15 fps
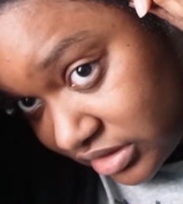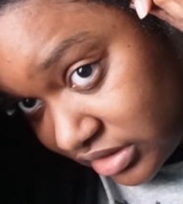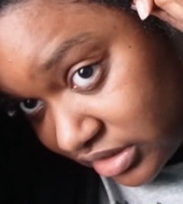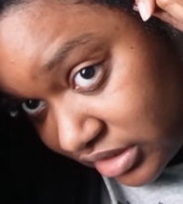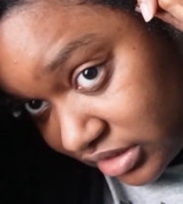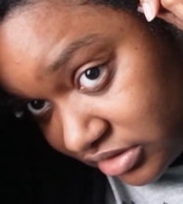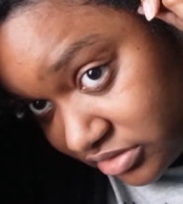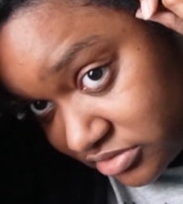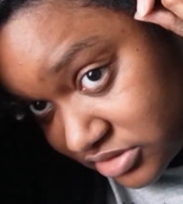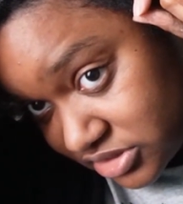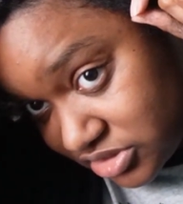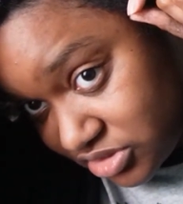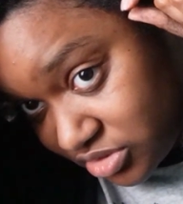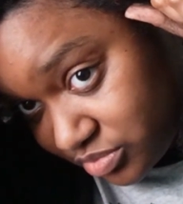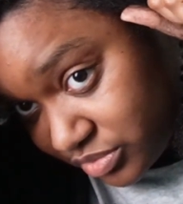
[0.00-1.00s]
I don't
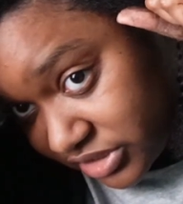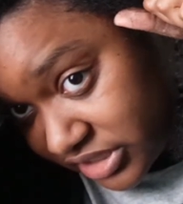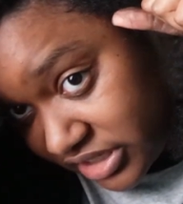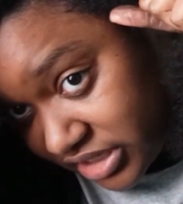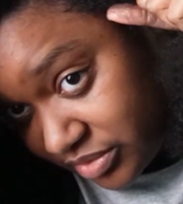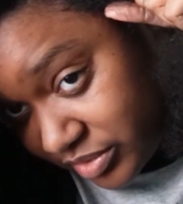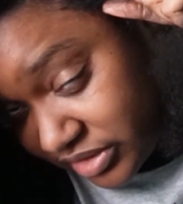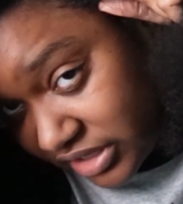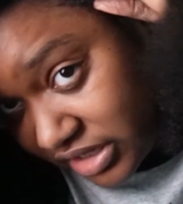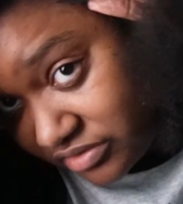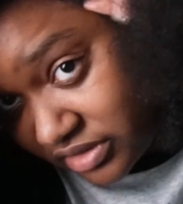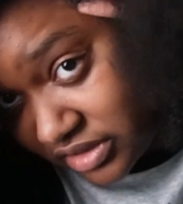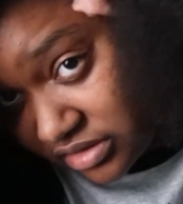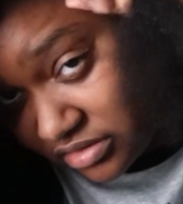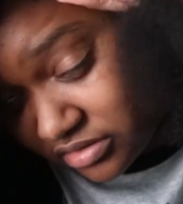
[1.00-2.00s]
super care about
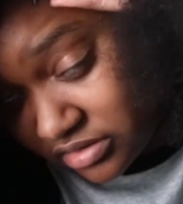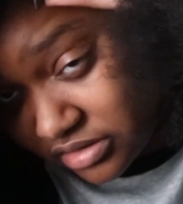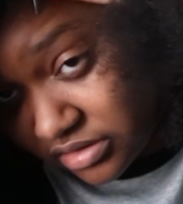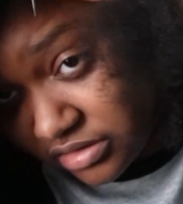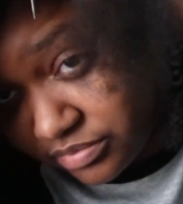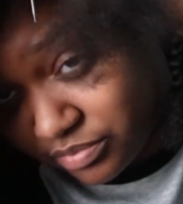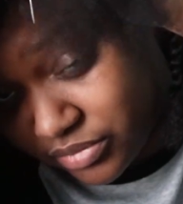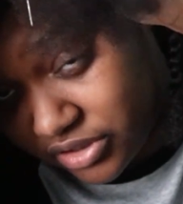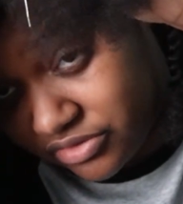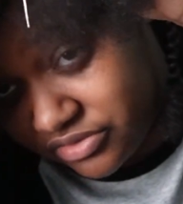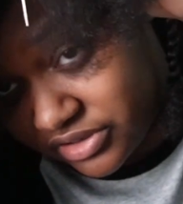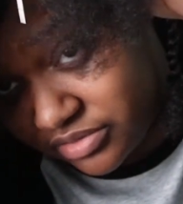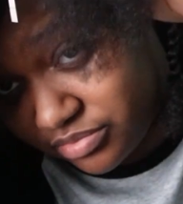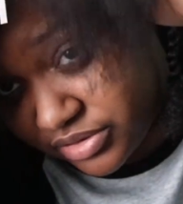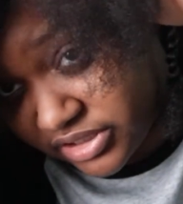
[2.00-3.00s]
having
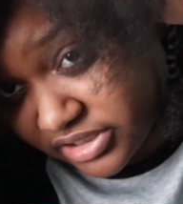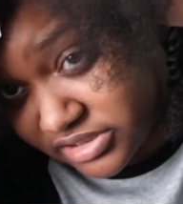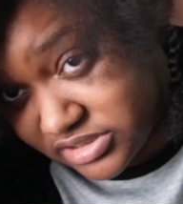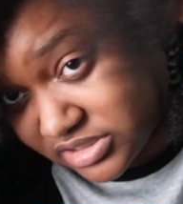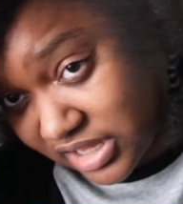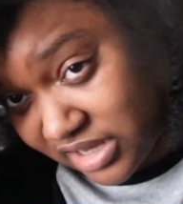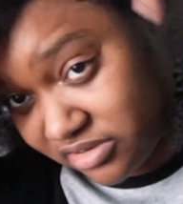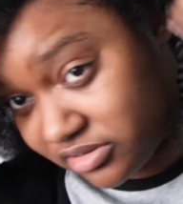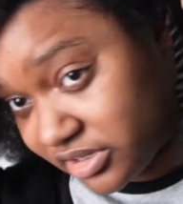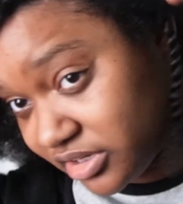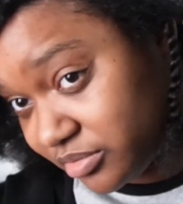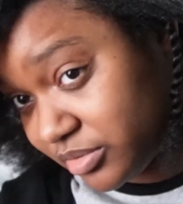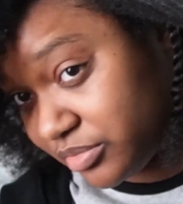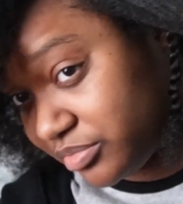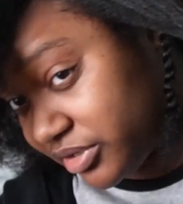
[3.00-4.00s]
perfect parts. I don't care
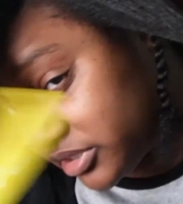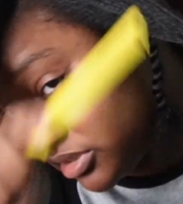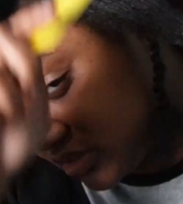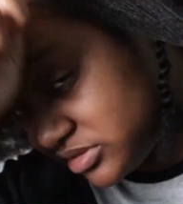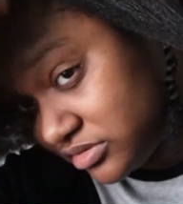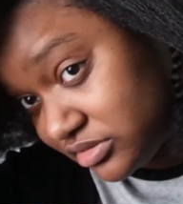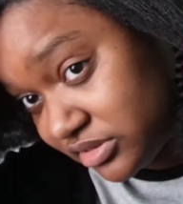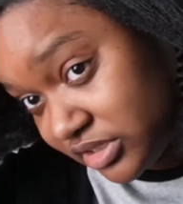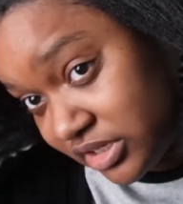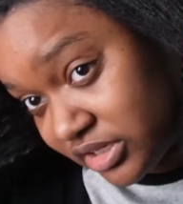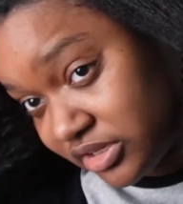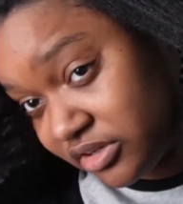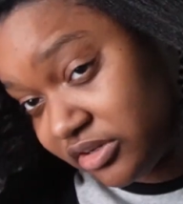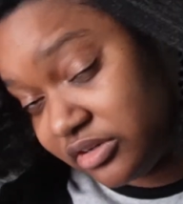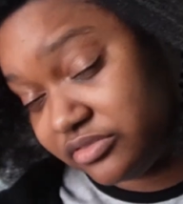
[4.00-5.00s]
about parts.
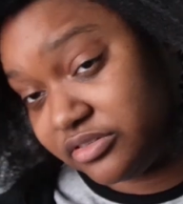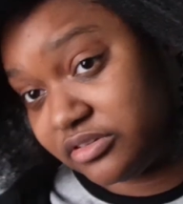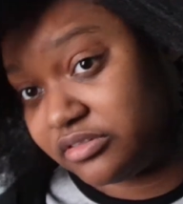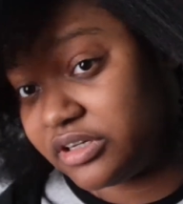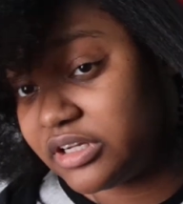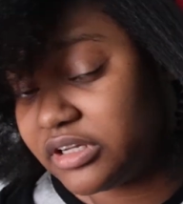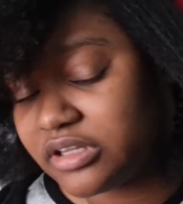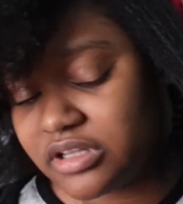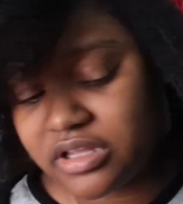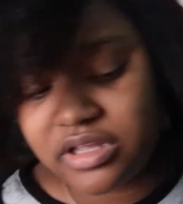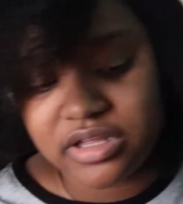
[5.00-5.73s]
For real.